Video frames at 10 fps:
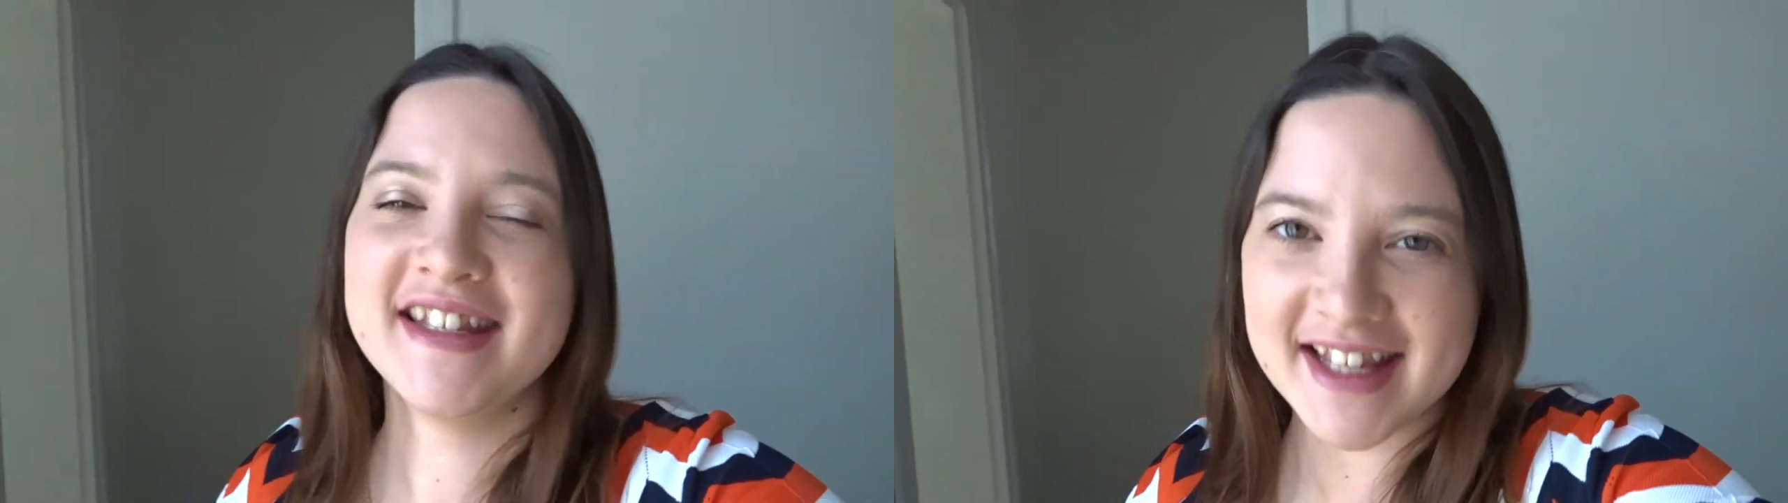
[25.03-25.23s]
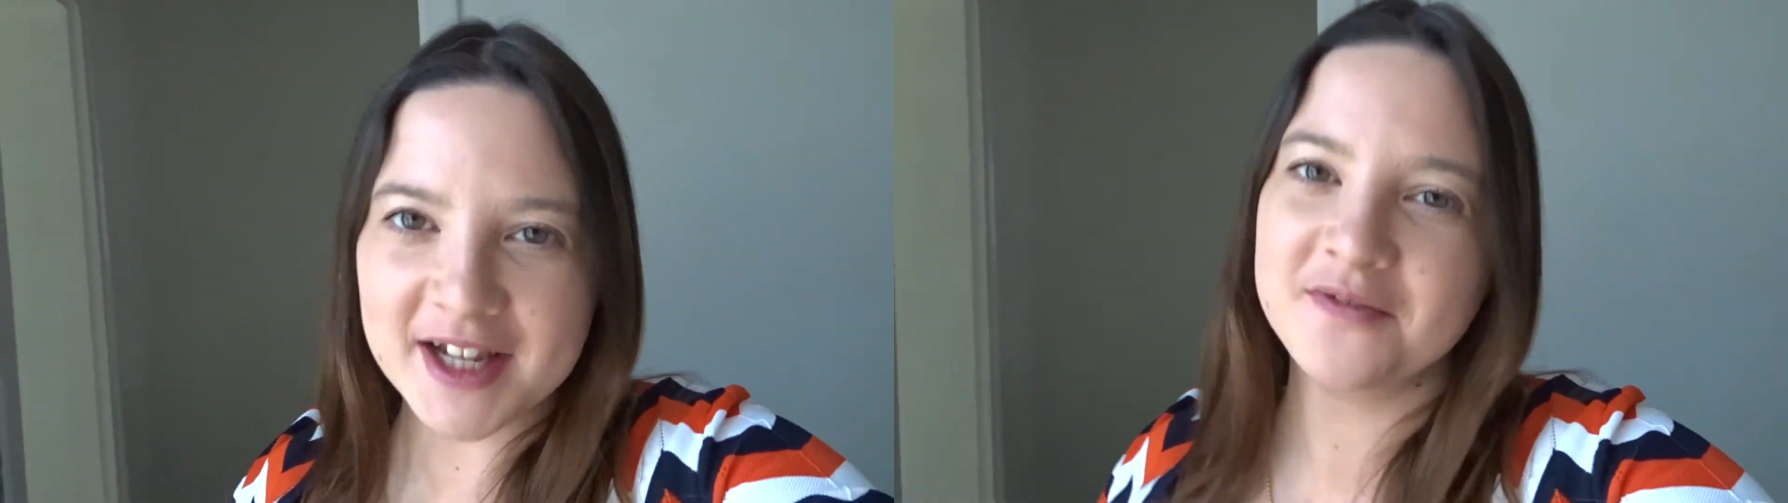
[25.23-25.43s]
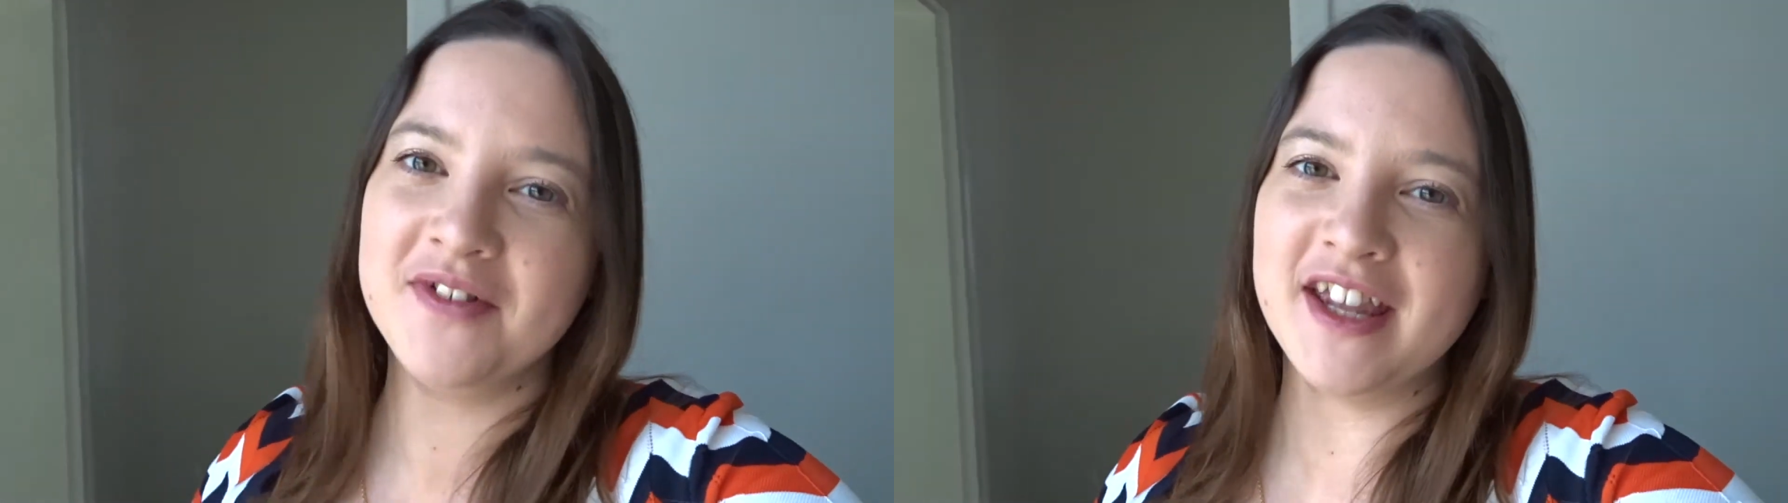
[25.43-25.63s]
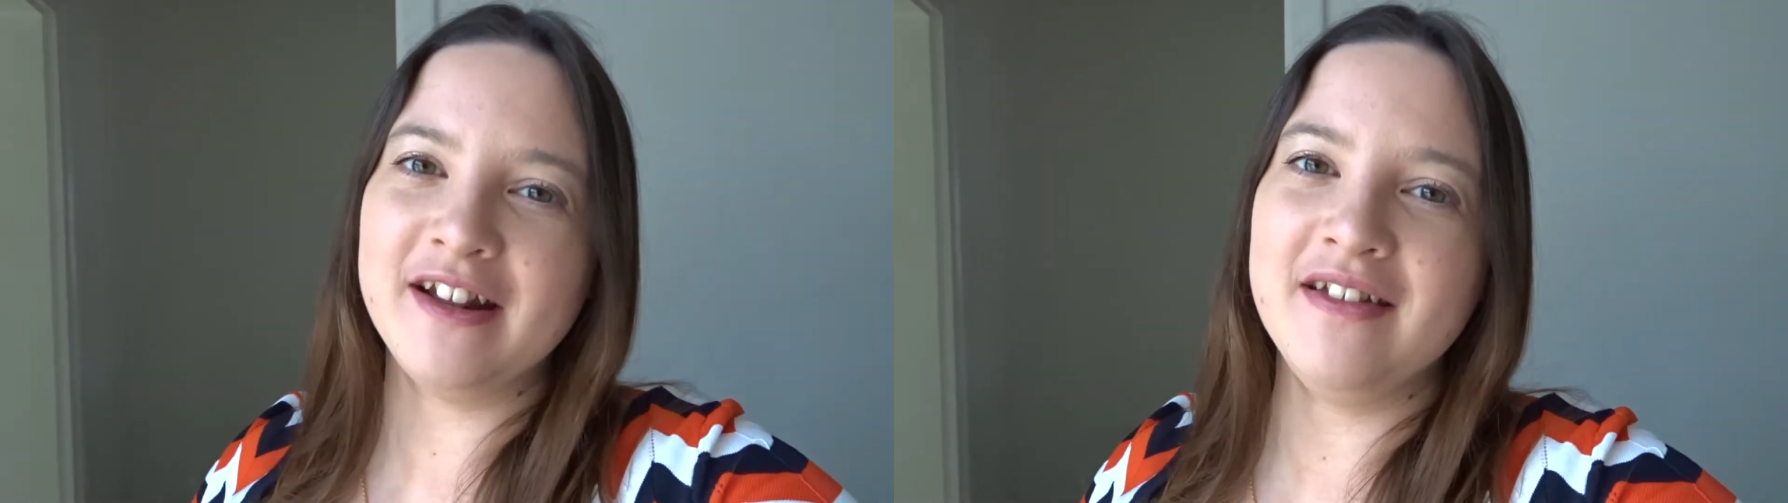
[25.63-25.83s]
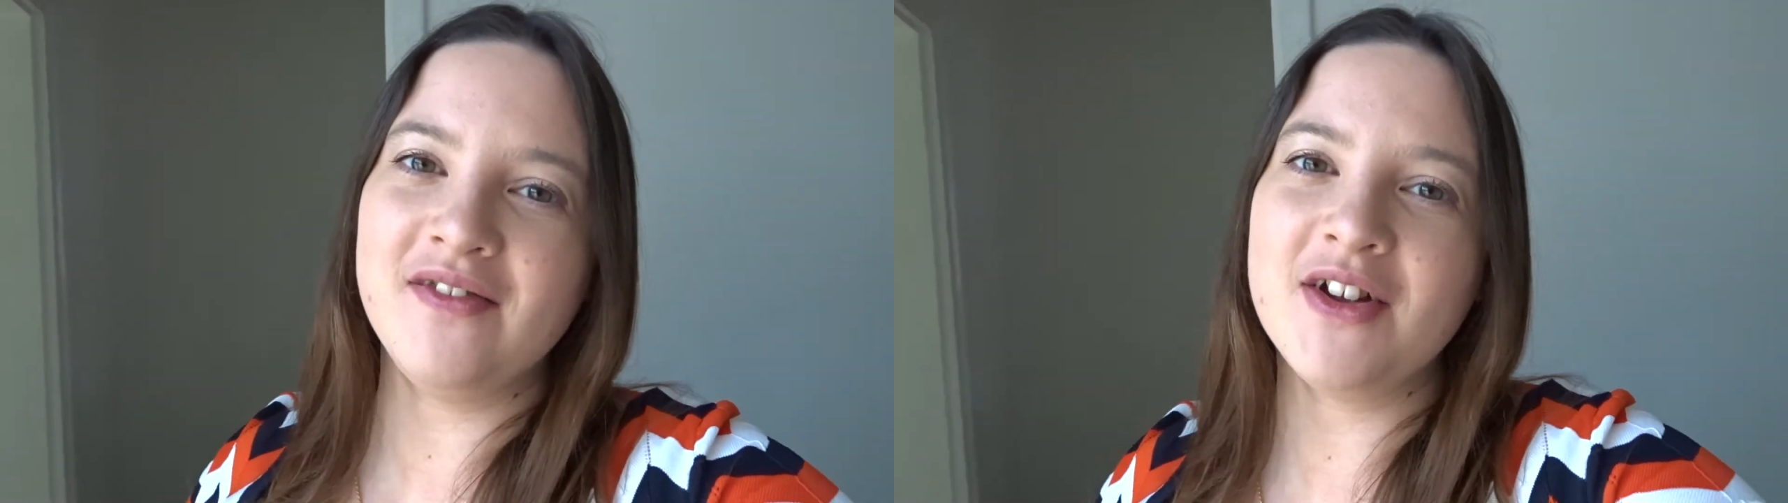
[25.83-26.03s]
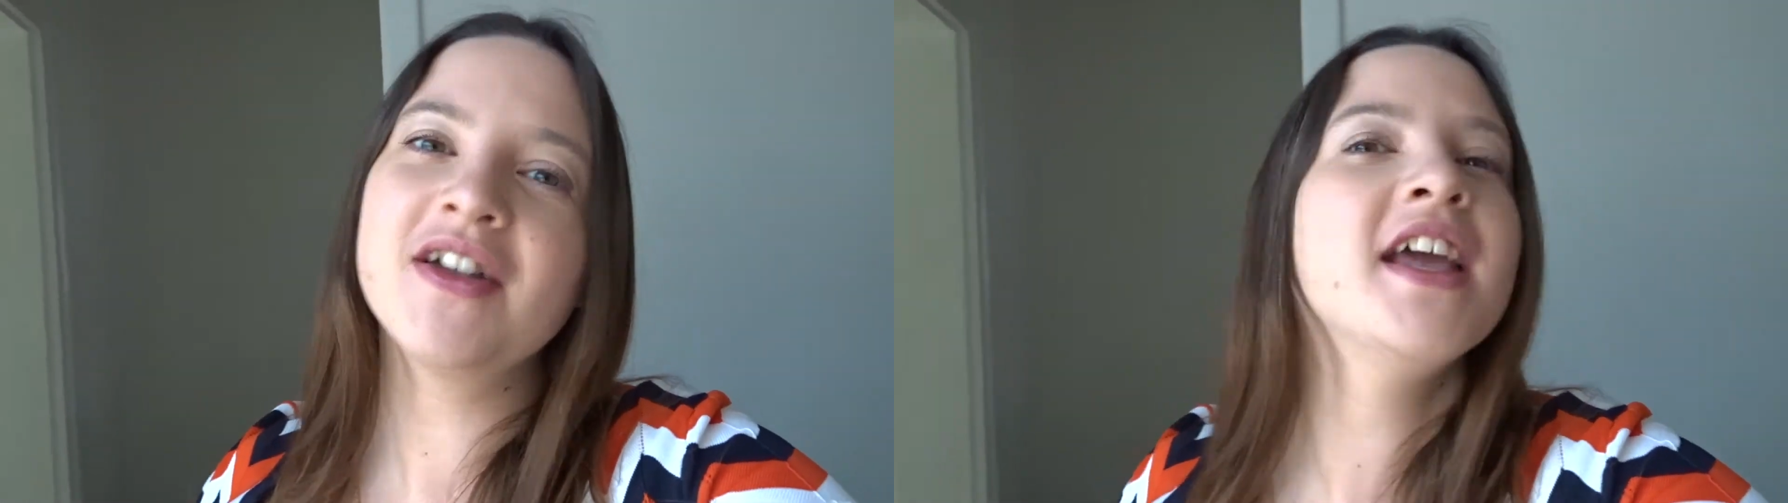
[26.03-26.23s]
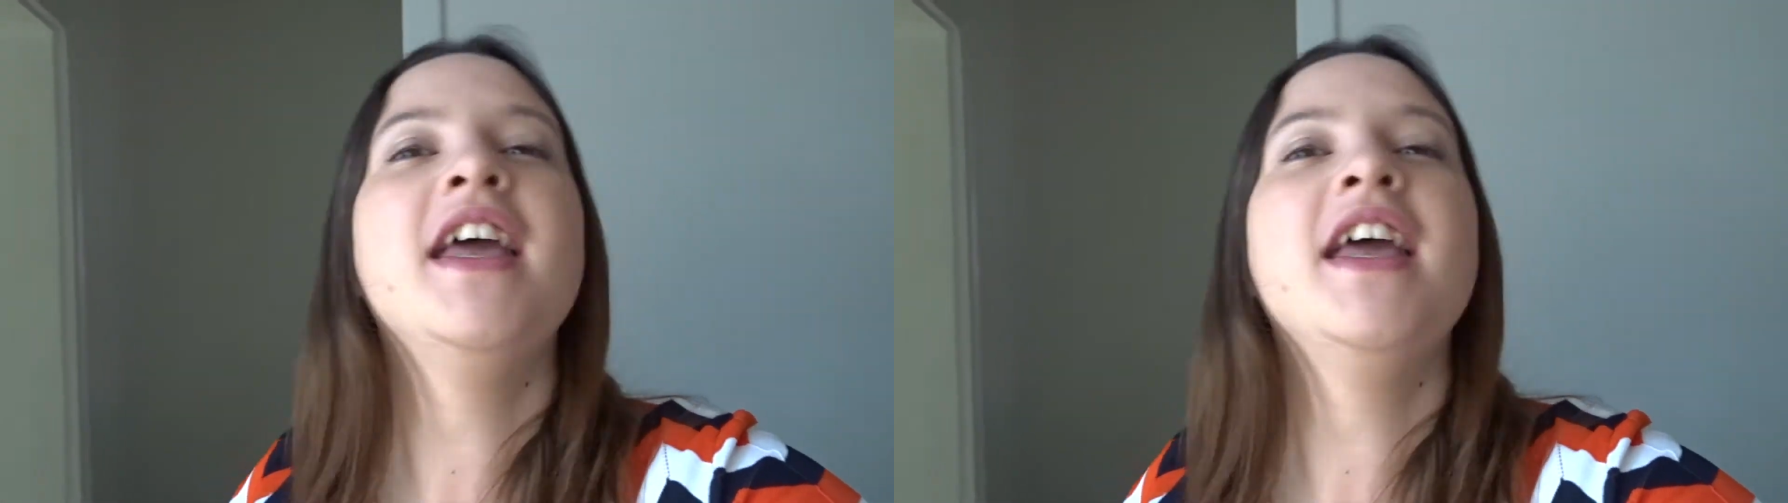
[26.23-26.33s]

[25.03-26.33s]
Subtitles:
second weekly vlog,